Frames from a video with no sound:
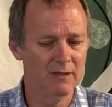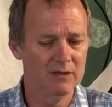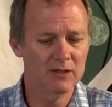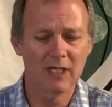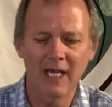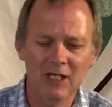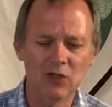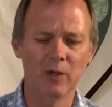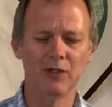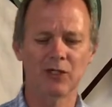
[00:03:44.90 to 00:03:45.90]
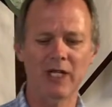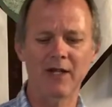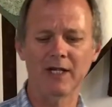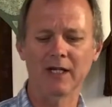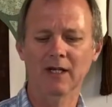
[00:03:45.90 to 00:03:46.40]
The key to
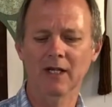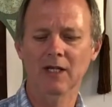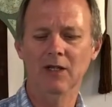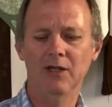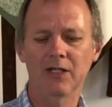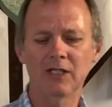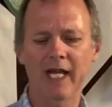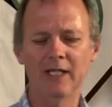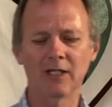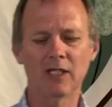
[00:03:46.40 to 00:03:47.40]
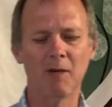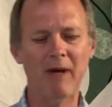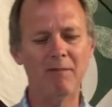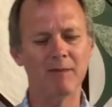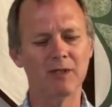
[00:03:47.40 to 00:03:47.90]
understanding the 10th
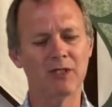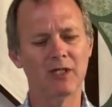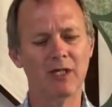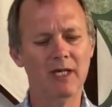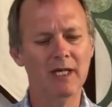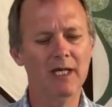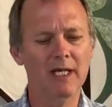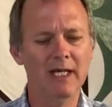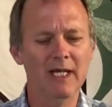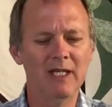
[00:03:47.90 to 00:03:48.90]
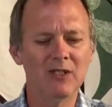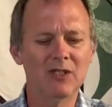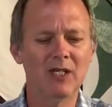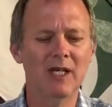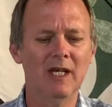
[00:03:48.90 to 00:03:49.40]
commandment
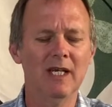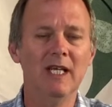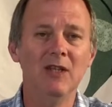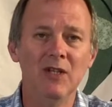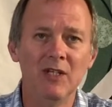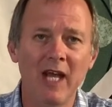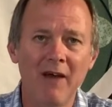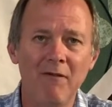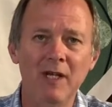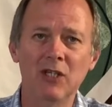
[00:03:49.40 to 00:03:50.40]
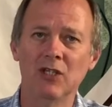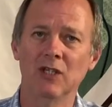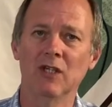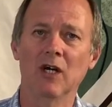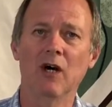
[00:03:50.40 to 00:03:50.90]
is in the
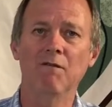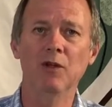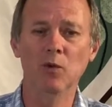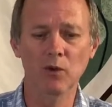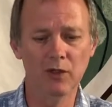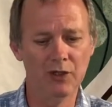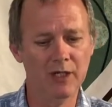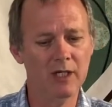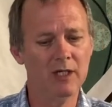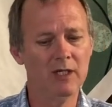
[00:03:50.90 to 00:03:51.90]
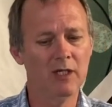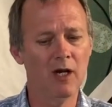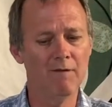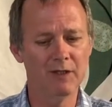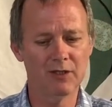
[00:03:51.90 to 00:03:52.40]
definition of the word
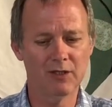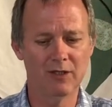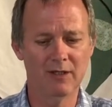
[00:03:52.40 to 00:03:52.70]
covet.